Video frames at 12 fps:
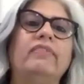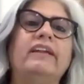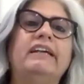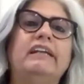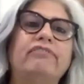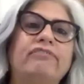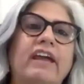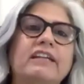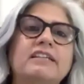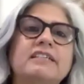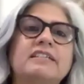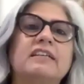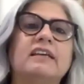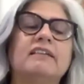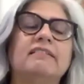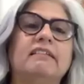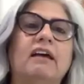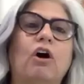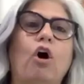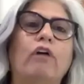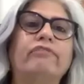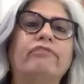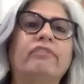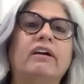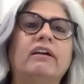the defense of